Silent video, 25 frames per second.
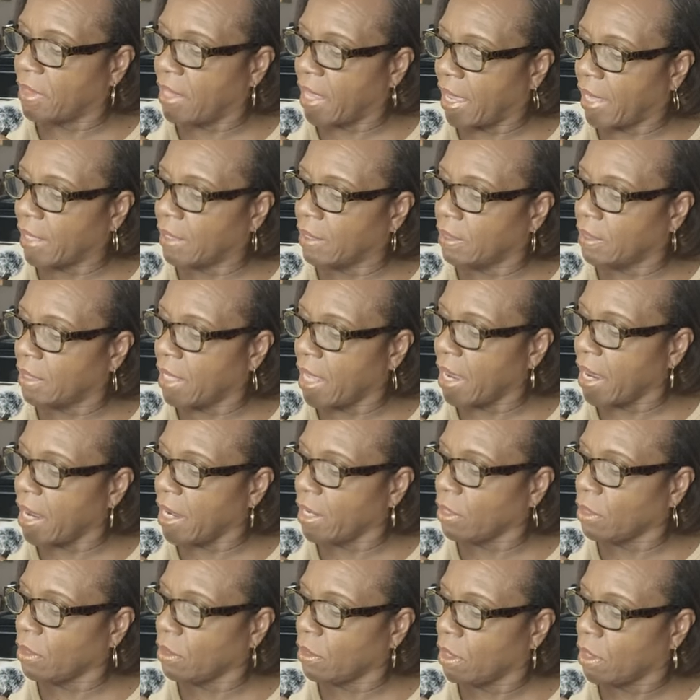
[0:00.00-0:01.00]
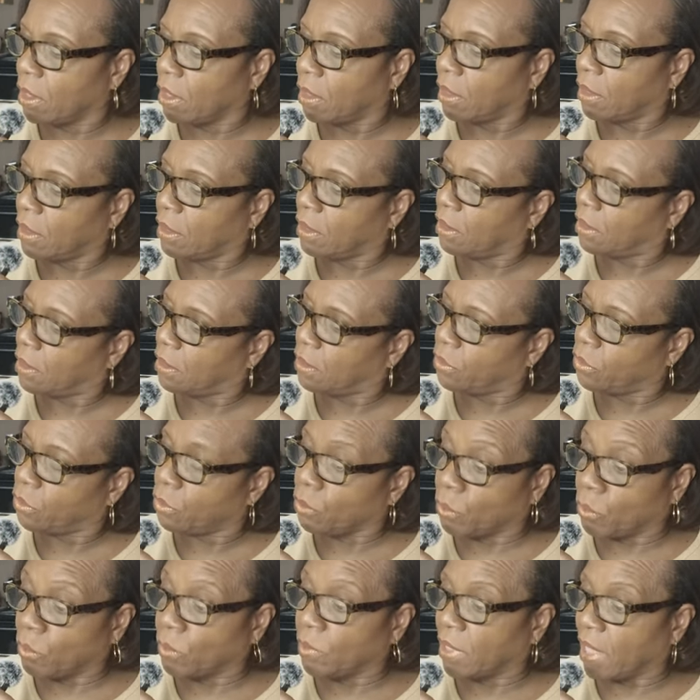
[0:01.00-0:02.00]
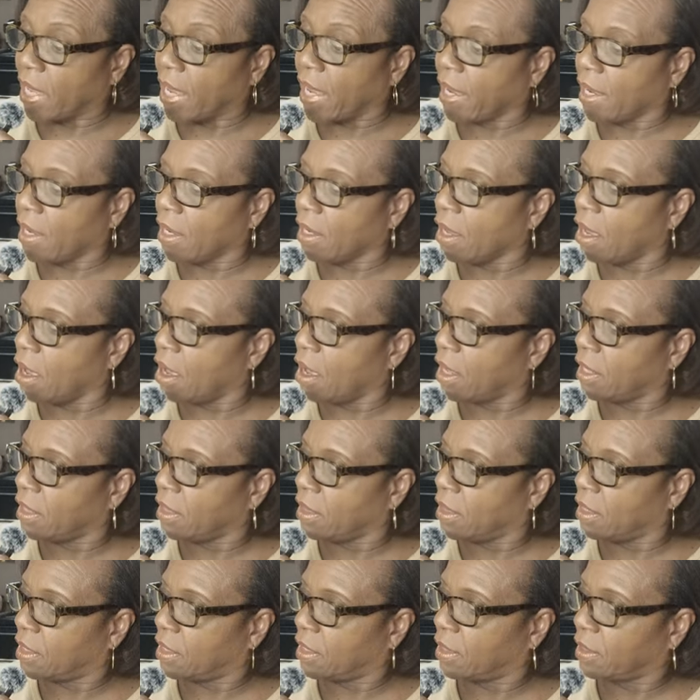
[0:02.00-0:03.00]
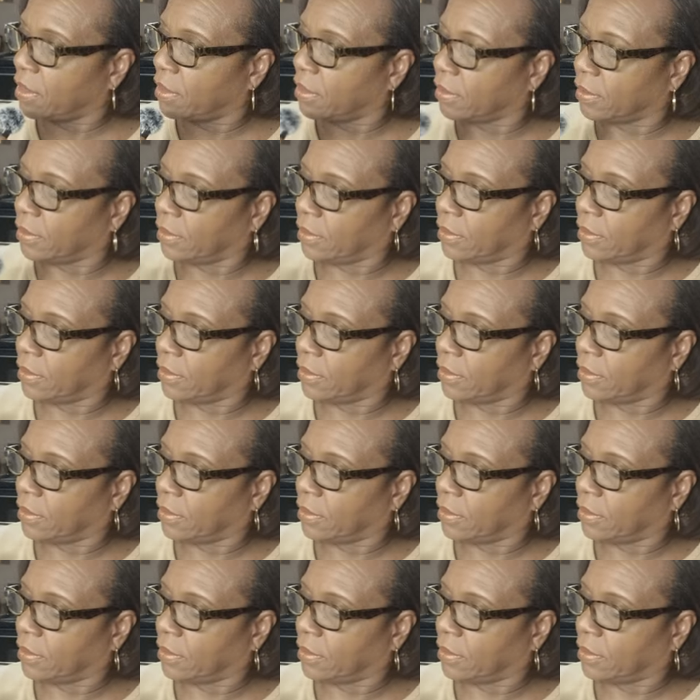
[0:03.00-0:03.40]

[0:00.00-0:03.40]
that laying through laying on the